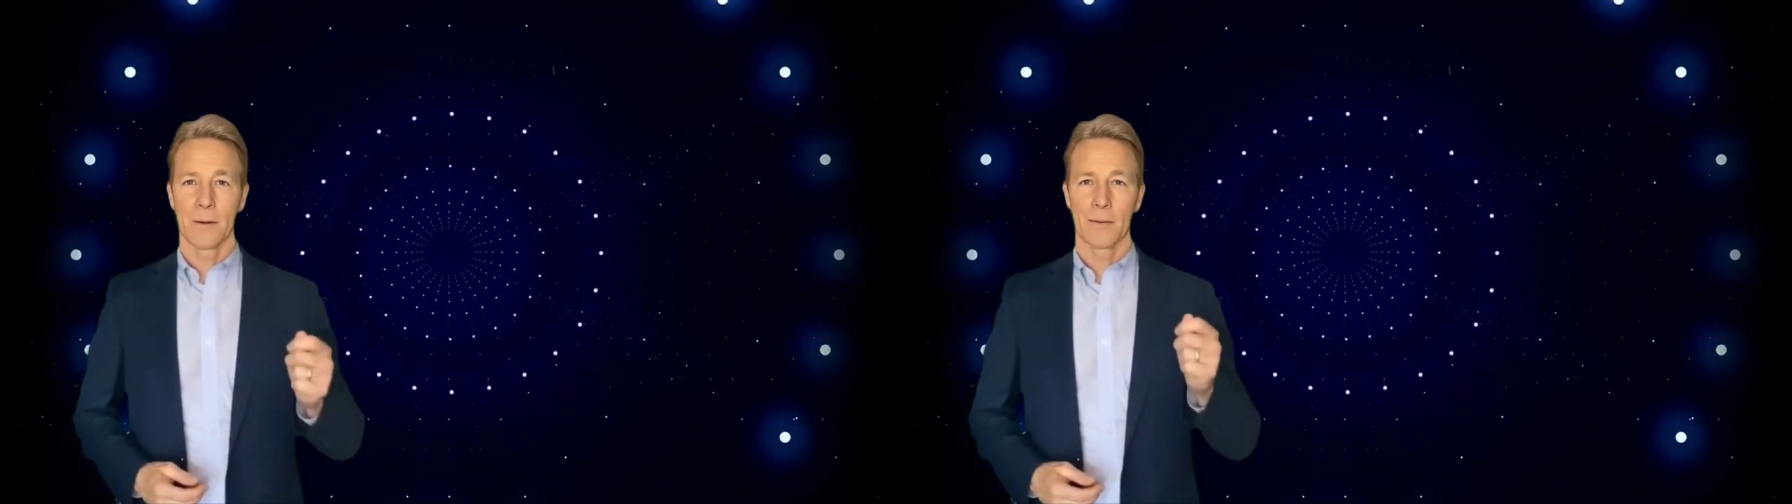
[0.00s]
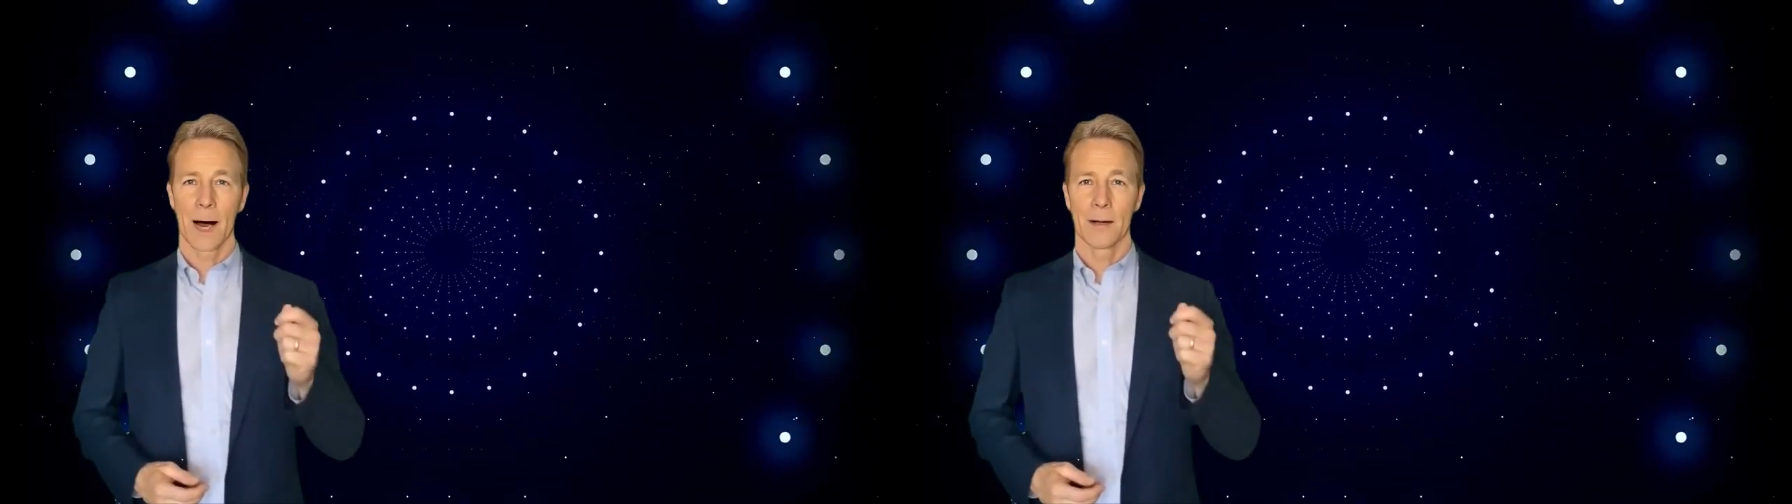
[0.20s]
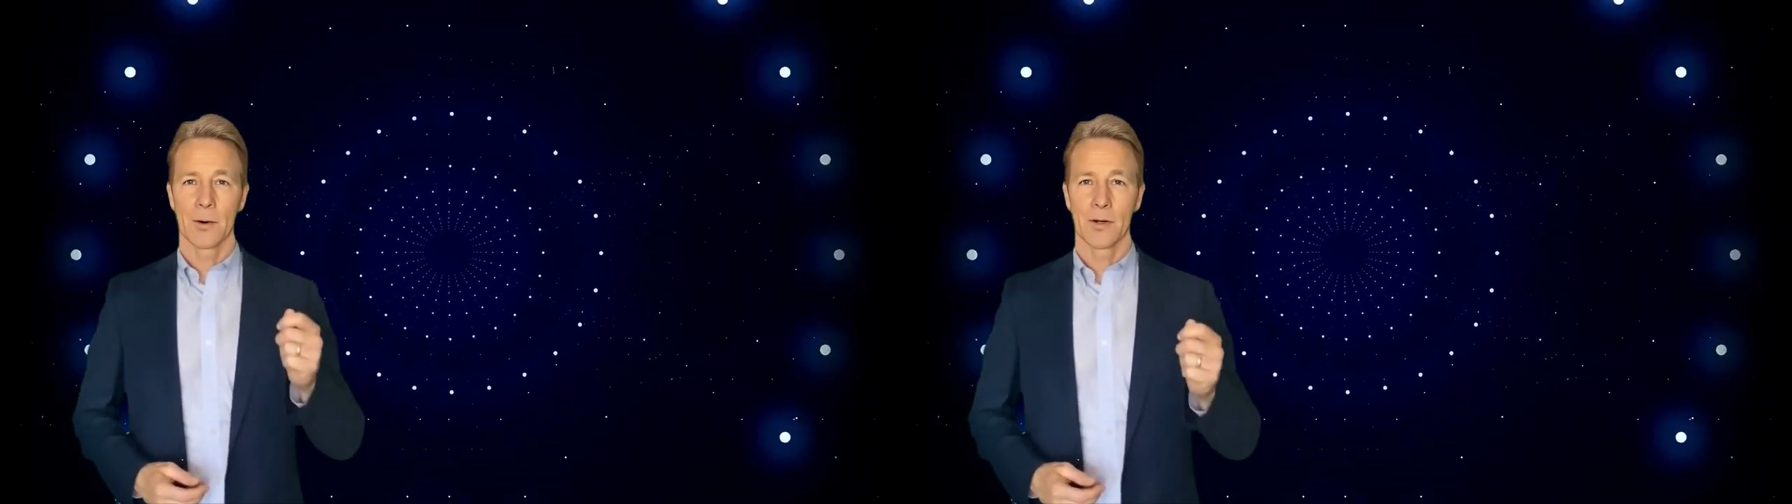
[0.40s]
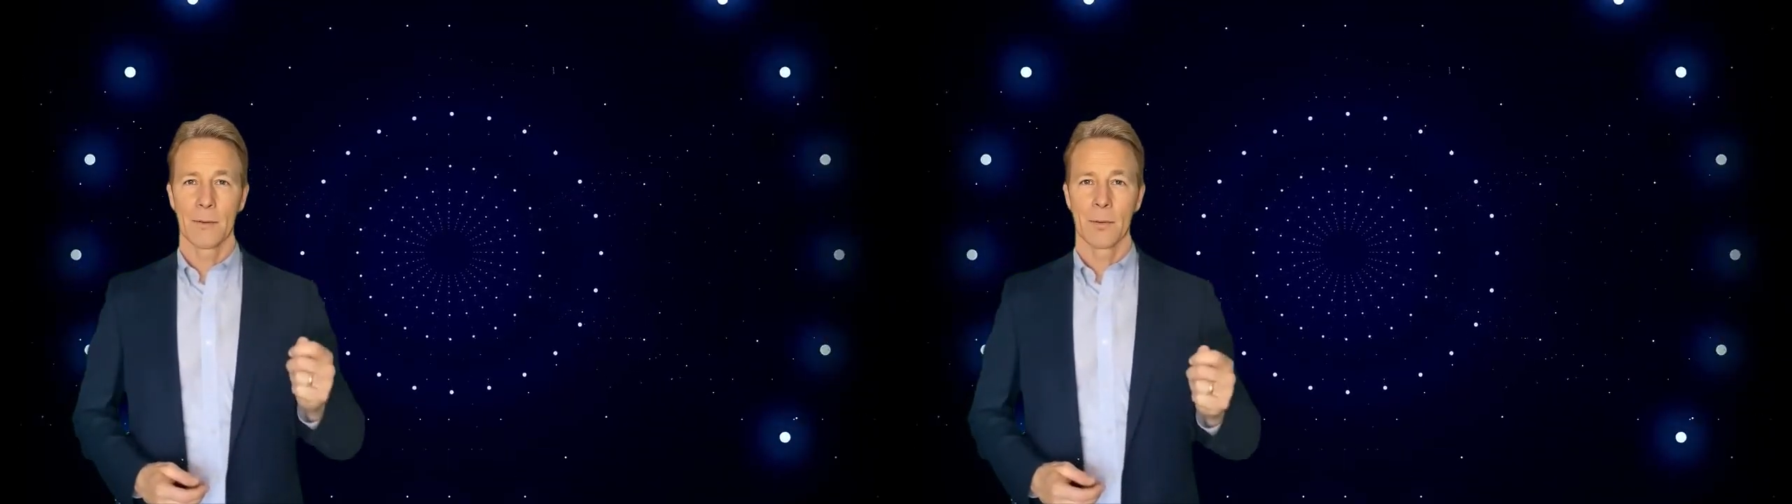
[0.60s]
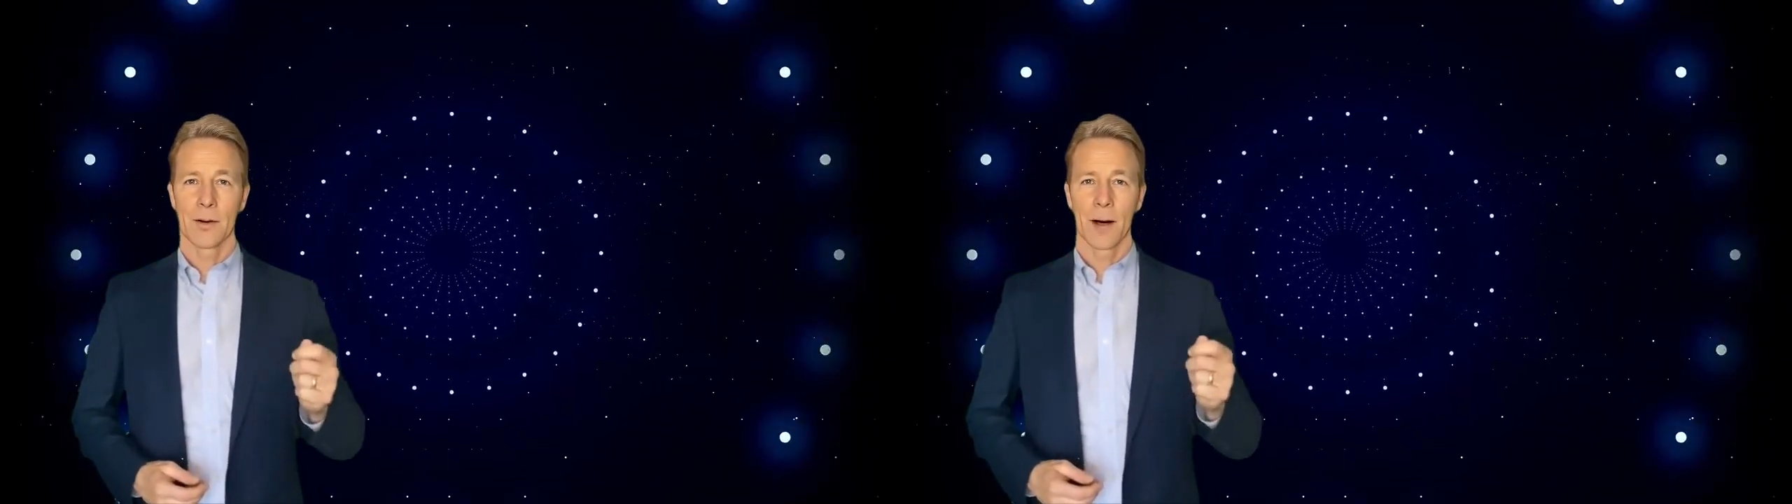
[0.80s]
of factors
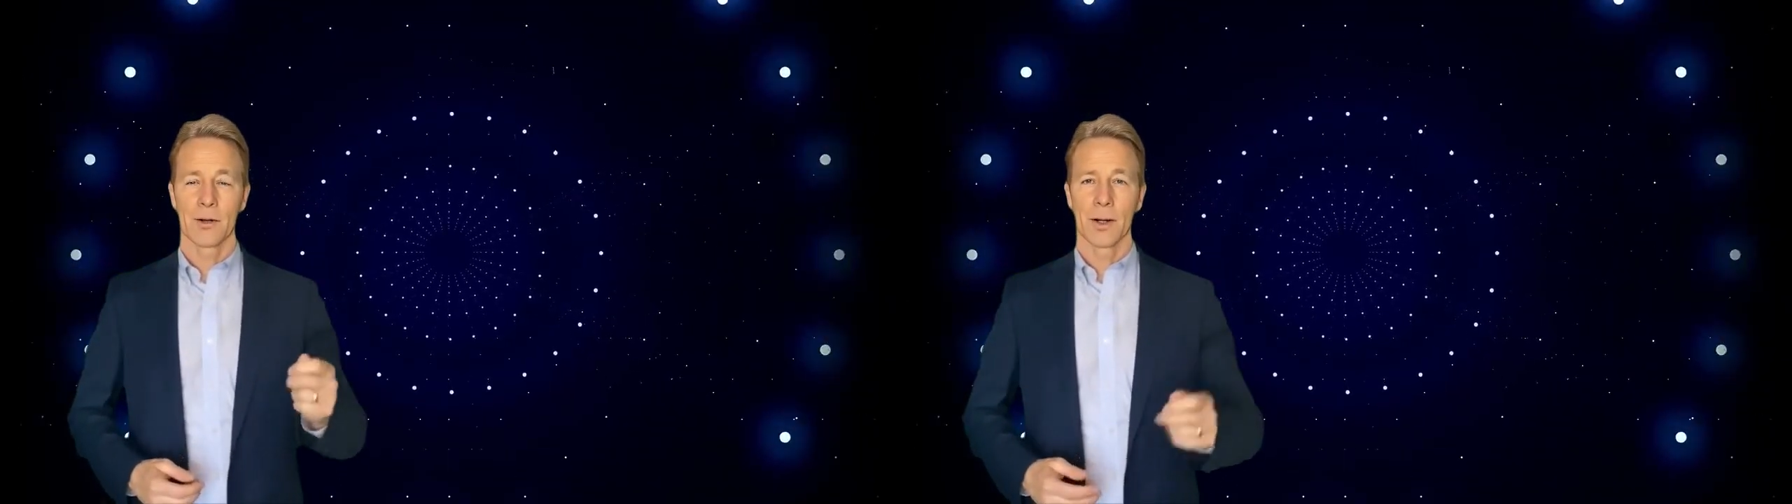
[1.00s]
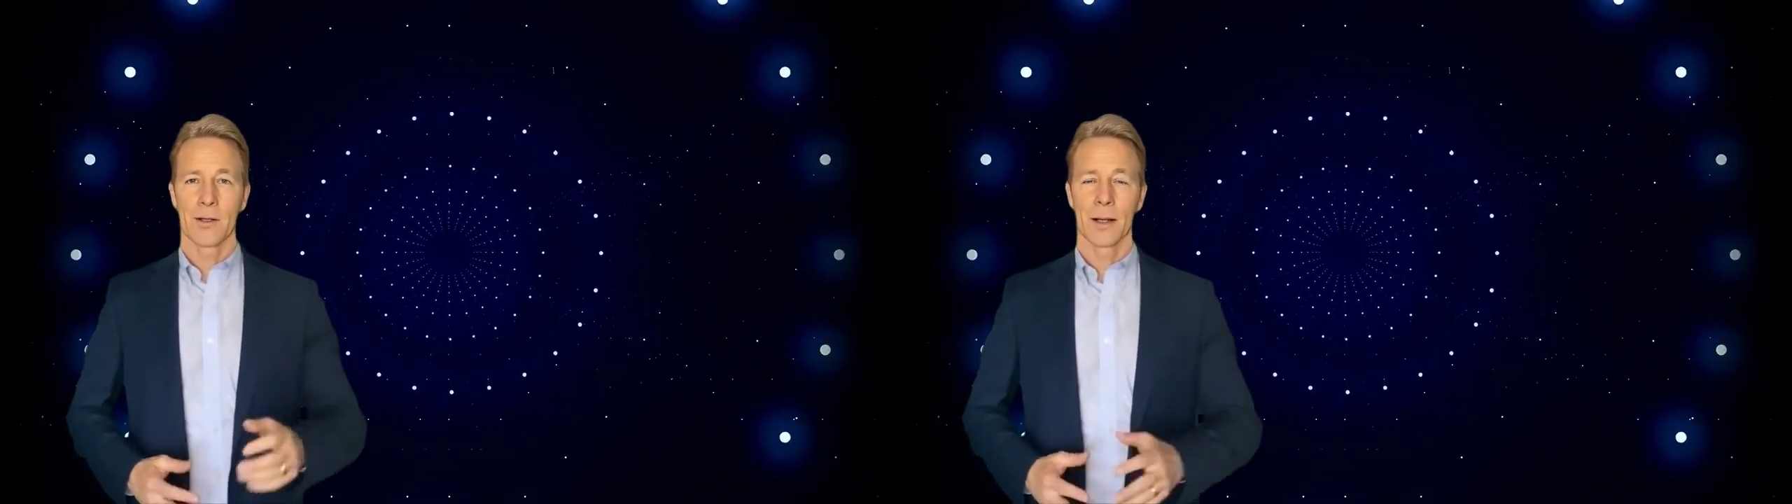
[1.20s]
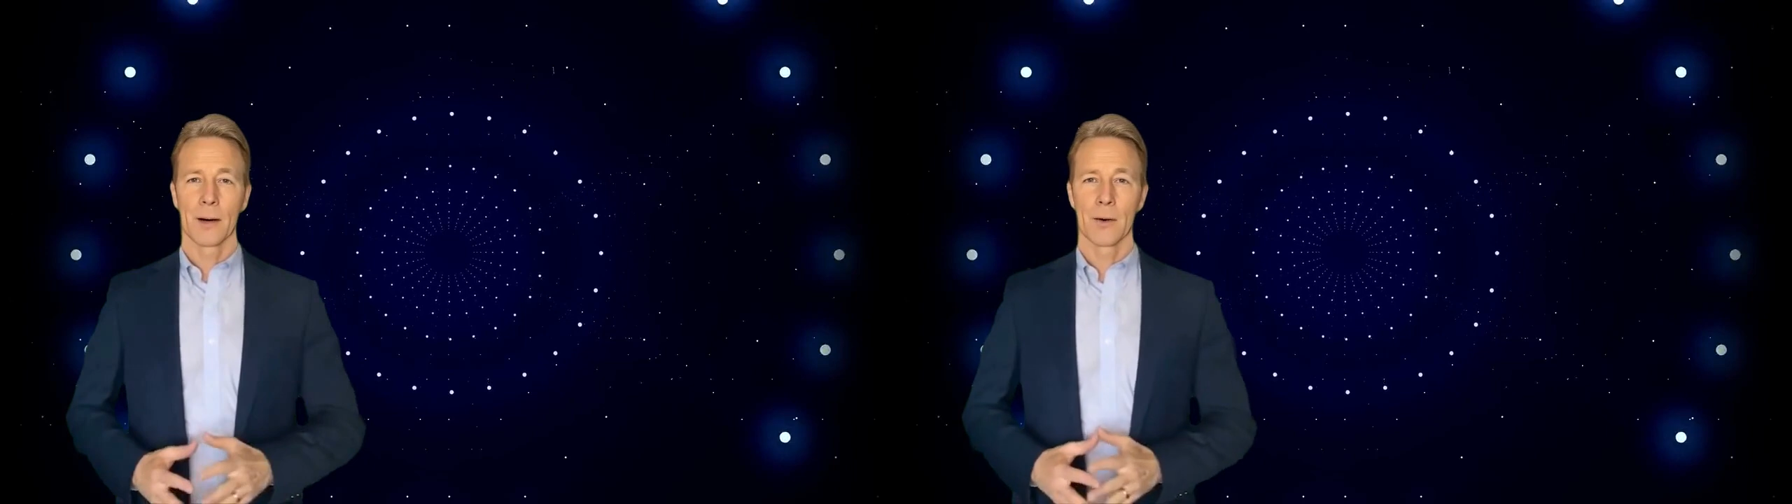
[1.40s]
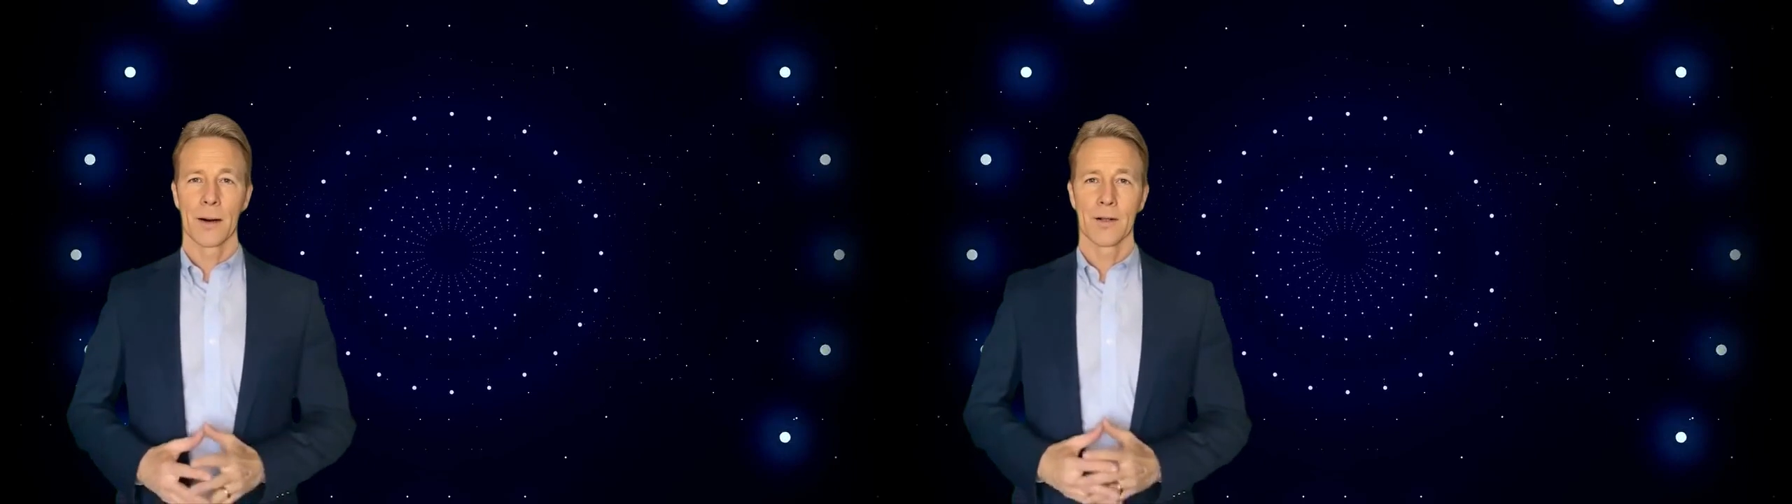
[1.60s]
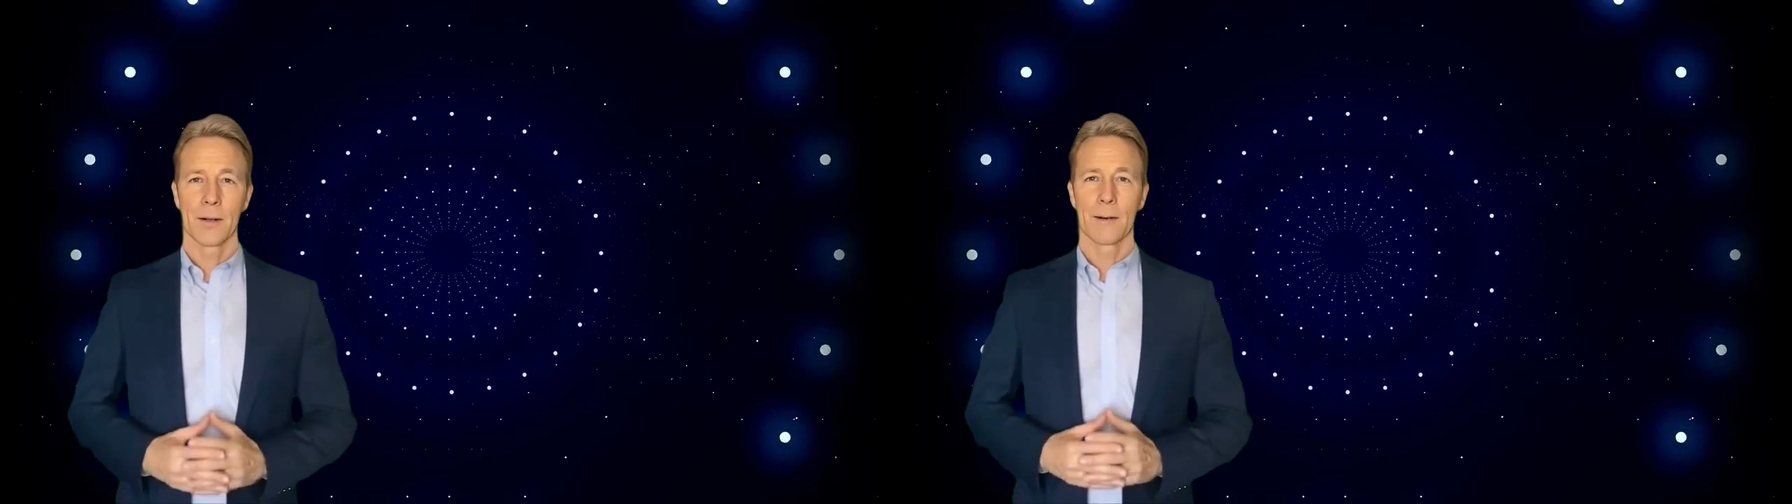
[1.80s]
of production
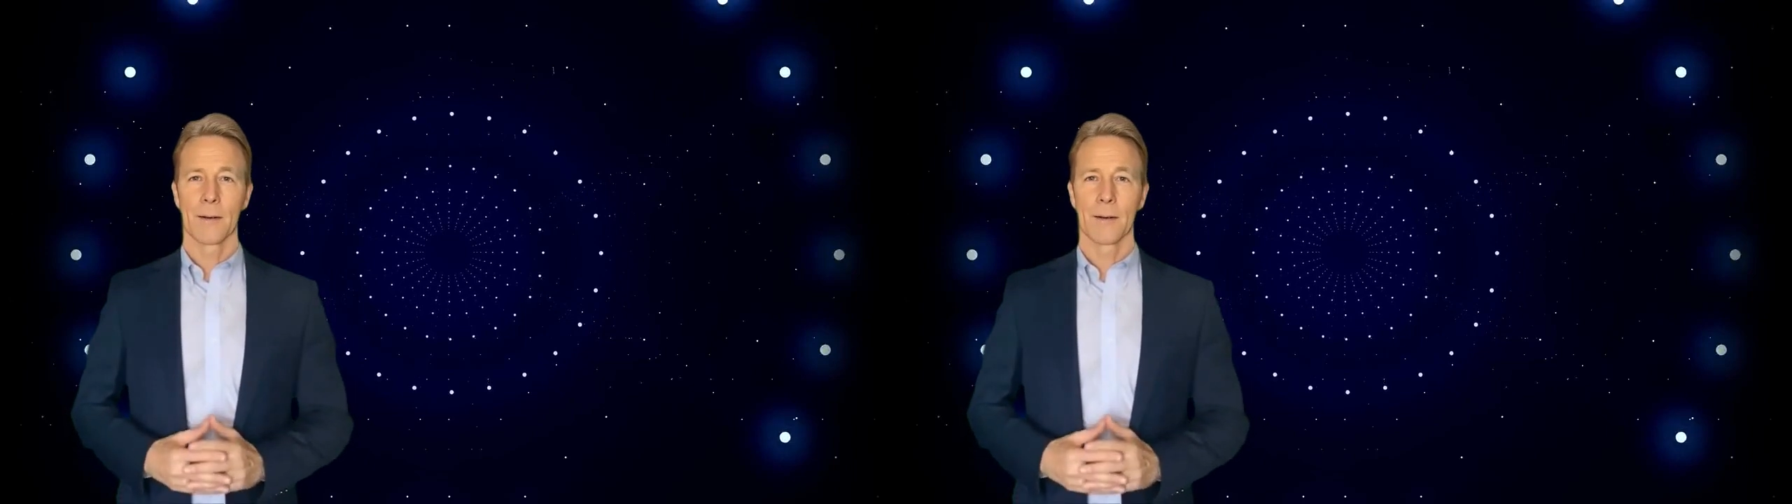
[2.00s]
decrease,